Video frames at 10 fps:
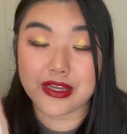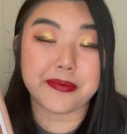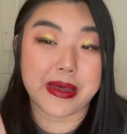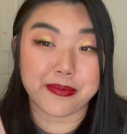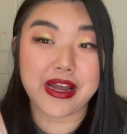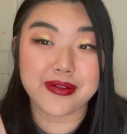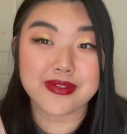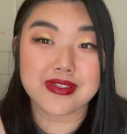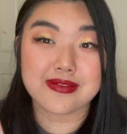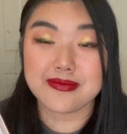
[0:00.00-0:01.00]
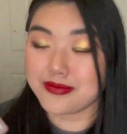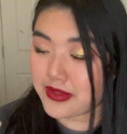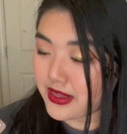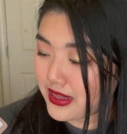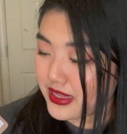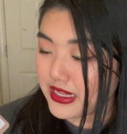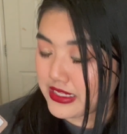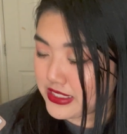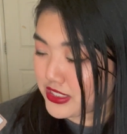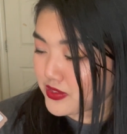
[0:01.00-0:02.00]
matte browns.
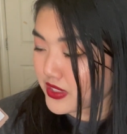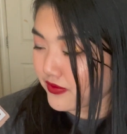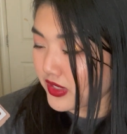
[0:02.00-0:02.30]
Easy to use every